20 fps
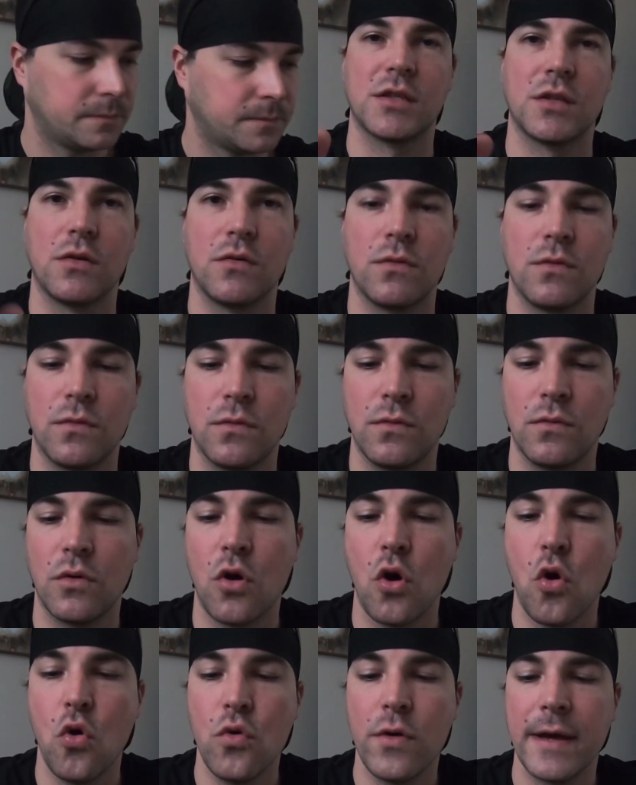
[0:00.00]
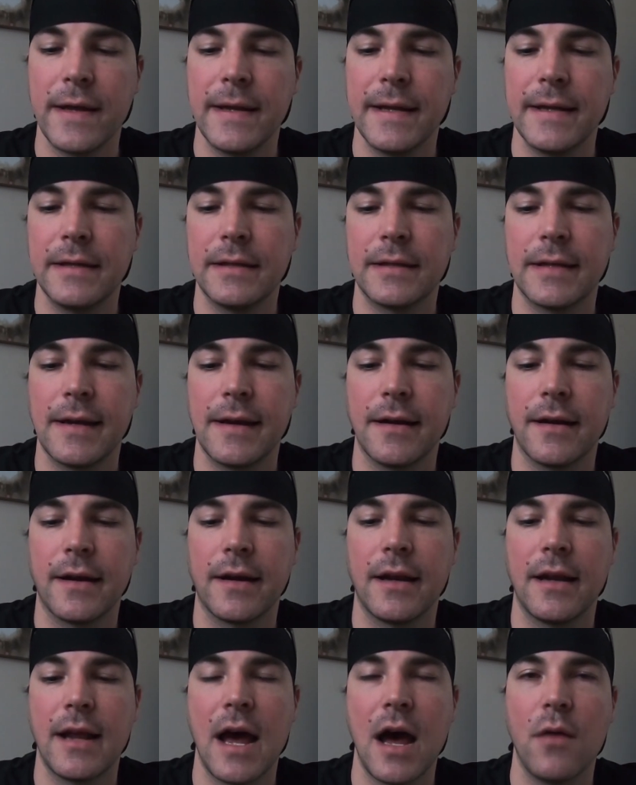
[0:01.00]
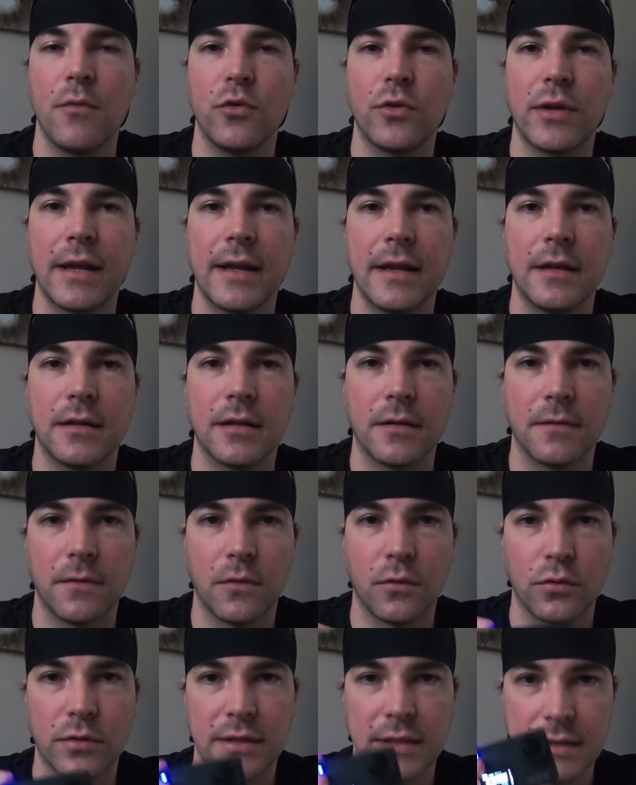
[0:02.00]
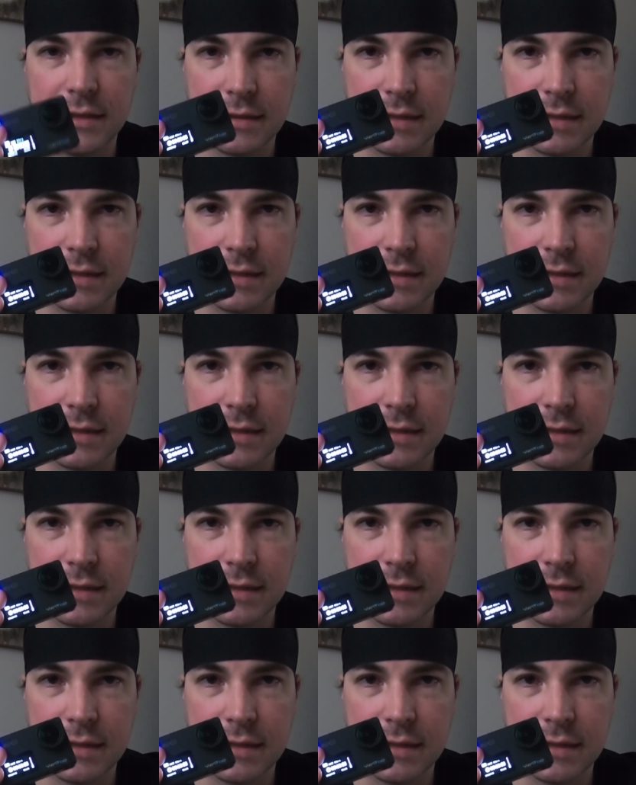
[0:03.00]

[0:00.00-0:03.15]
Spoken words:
so who can enter and how you can enter for